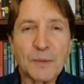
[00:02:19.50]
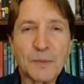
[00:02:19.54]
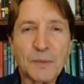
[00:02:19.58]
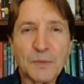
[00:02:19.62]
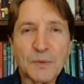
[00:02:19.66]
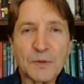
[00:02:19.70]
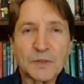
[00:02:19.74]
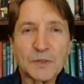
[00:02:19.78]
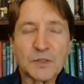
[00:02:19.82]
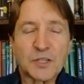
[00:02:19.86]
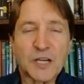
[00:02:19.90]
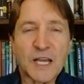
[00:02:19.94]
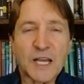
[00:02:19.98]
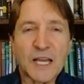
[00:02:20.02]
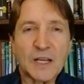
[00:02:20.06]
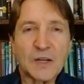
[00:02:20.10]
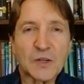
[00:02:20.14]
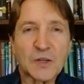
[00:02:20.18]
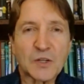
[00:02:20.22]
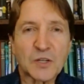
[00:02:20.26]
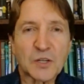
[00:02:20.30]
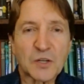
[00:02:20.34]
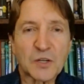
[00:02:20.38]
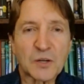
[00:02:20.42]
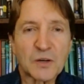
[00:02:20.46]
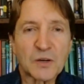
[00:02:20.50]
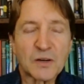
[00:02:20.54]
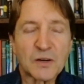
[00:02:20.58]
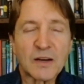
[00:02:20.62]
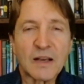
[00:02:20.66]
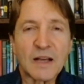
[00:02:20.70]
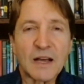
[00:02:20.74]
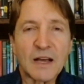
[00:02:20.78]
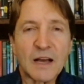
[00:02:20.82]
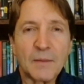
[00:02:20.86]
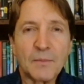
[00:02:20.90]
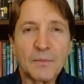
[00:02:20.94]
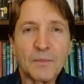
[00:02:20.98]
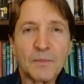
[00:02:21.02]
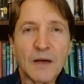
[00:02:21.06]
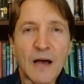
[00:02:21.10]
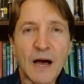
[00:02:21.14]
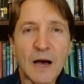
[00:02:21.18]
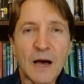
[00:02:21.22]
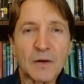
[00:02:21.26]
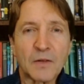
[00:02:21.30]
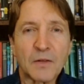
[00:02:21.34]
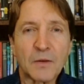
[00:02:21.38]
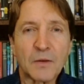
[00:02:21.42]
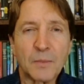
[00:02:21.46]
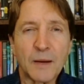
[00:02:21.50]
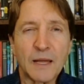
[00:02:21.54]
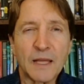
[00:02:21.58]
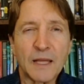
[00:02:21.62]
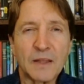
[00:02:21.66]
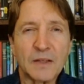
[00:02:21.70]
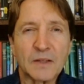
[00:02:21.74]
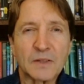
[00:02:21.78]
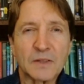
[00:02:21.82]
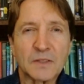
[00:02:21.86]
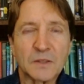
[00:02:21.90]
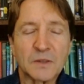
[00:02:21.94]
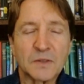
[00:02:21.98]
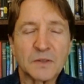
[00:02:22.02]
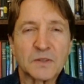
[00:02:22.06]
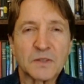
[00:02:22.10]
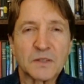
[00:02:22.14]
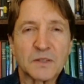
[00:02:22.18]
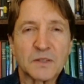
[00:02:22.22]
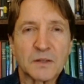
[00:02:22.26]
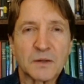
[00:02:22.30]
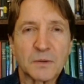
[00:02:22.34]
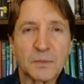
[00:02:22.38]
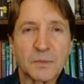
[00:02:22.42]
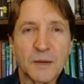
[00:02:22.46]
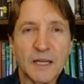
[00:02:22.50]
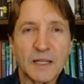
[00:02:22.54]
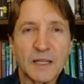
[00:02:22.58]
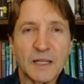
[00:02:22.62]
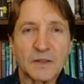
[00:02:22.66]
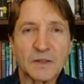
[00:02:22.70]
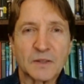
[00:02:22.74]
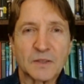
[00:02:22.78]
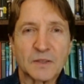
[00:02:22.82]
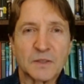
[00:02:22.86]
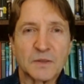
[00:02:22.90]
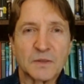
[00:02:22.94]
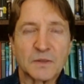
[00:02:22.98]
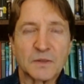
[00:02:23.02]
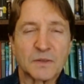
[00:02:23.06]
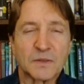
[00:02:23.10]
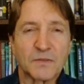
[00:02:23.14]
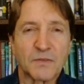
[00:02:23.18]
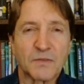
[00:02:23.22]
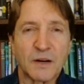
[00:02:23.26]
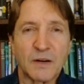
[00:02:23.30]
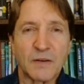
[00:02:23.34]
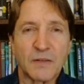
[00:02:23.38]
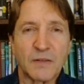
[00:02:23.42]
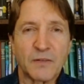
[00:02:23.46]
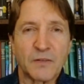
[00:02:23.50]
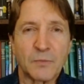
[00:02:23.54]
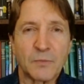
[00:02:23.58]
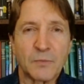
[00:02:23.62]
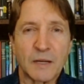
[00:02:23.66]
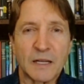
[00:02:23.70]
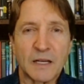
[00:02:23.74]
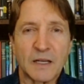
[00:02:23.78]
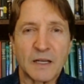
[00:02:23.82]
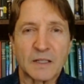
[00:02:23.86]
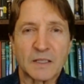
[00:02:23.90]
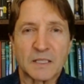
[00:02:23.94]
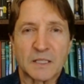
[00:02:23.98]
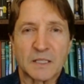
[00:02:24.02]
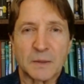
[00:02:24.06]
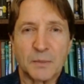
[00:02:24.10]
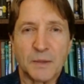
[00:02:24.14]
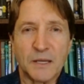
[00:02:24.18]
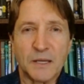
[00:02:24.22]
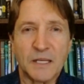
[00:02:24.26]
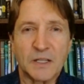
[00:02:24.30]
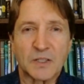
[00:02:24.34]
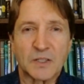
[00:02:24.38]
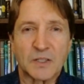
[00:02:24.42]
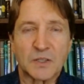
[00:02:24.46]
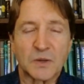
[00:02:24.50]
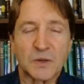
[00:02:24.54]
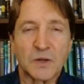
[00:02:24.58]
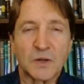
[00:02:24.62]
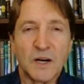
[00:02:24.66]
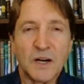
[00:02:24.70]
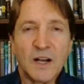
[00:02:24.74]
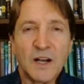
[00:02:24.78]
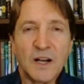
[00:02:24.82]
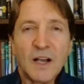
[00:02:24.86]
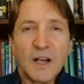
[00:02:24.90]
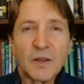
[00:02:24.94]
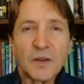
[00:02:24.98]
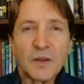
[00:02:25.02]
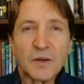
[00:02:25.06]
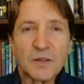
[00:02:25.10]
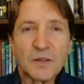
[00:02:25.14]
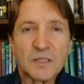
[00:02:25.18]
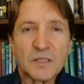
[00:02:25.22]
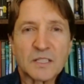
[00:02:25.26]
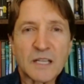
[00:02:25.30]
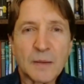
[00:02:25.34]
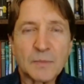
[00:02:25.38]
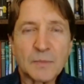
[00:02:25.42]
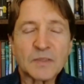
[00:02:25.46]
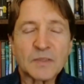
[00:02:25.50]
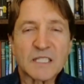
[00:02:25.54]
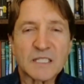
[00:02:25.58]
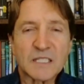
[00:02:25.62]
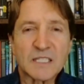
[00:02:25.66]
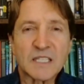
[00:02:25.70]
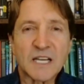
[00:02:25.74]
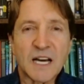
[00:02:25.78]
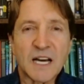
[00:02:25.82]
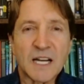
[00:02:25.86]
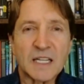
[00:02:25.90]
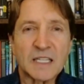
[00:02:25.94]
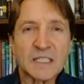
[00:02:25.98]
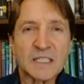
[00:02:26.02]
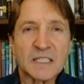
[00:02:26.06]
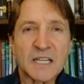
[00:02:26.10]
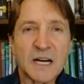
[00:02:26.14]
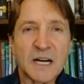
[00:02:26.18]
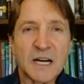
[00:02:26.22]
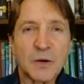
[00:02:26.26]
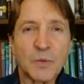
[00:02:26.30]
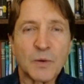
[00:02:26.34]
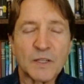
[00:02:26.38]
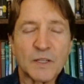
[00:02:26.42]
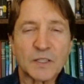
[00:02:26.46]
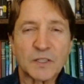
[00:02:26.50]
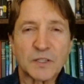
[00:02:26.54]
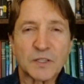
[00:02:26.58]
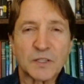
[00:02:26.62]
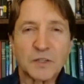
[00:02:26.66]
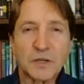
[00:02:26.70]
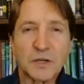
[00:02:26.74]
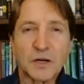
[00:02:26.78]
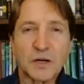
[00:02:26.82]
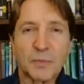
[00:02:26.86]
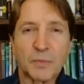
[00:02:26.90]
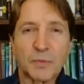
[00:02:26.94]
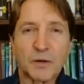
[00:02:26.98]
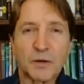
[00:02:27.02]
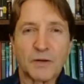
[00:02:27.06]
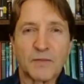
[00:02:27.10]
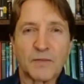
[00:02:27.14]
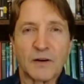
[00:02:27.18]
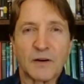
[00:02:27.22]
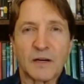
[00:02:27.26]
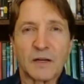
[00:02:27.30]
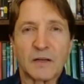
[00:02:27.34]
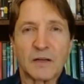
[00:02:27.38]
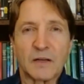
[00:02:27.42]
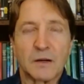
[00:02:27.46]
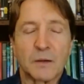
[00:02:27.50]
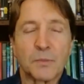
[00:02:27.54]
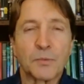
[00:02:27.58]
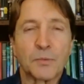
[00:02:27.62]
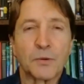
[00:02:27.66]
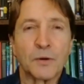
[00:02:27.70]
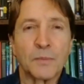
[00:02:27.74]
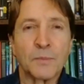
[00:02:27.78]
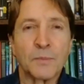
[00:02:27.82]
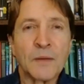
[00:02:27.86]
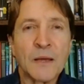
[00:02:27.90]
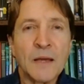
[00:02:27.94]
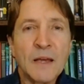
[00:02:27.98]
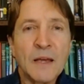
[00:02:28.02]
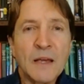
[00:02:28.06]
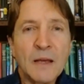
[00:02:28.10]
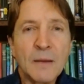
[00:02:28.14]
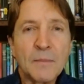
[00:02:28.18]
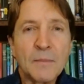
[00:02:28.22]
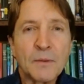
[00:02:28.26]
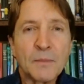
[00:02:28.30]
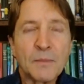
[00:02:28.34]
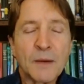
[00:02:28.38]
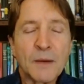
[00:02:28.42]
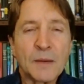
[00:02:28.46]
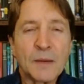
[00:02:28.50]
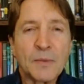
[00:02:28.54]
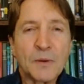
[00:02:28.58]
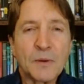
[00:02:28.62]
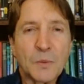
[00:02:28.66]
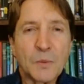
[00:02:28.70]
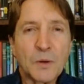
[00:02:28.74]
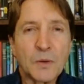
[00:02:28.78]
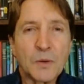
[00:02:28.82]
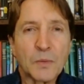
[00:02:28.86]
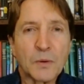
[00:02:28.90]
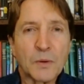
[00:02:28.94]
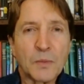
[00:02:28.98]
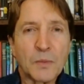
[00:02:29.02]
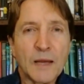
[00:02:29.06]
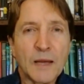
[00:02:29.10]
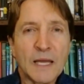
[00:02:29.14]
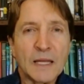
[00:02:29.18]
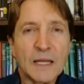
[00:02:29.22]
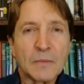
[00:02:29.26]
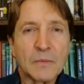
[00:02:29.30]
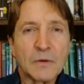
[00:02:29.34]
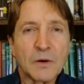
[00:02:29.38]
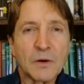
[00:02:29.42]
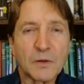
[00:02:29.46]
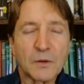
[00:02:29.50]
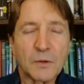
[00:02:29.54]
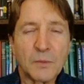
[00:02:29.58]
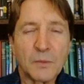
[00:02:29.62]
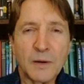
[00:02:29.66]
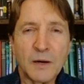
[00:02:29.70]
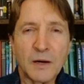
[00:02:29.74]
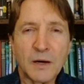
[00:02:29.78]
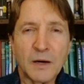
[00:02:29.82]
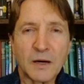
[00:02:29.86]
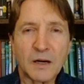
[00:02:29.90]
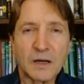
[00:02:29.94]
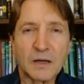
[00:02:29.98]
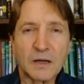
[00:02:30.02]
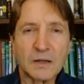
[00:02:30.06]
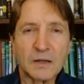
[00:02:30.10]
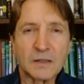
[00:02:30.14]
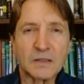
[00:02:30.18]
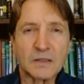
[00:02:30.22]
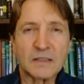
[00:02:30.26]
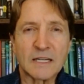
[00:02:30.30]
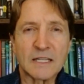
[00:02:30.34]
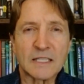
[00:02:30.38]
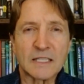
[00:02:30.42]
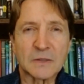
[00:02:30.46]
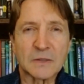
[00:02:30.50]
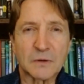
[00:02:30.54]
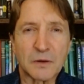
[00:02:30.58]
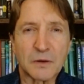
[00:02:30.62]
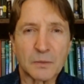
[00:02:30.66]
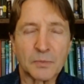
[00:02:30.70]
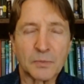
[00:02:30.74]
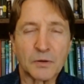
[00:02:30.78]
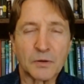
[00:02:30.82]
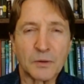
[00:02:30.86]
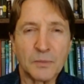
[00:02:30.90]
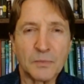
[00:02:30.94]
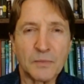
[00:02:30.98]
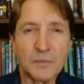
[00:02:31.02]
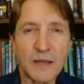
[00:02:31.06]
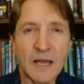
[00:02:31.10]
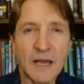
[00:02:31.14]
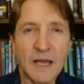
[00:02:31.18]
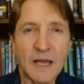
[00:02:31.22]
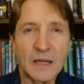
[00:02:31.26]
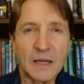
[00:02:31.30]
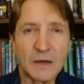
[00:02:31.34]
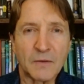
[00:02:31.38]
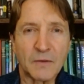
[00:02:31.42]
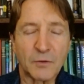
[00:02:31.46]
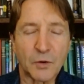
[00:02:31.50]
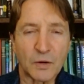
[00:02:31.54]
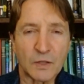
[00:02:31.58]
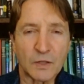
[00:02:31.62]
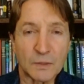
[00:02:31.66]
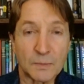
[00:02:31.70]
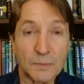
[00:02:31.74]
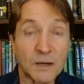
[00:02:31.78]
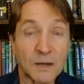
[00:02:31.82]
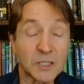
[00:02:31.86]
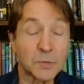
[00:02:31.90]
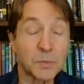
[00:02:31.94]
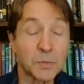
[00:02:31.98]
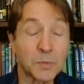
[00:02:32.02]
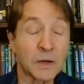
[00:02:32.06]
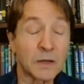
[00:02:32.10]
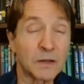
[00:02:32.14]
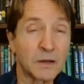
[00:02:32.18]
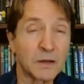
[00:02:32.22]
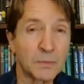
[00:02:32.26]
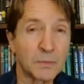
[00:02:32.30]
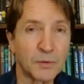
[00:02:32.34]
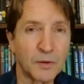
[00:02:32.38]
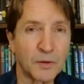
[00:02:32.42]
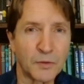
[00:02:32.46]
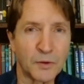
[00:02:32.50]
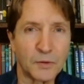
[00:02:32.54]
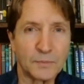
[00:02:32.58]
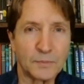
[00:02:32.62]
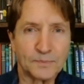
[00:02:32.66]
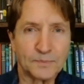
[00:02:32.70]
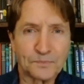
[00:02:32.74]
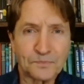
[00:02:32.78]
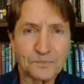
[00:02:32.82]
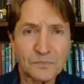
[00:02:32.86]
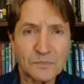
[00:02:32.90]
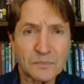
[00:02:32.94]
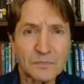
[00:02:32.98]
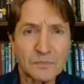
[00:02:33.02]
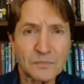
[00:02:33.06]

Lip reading: people would change out of their bathing suits into their bathing suits in front of everybody else at the beach. So there are some societies now in Western Europe that are very liberal, but maybe we remain in North America a little less liberal, and of course much more liberal though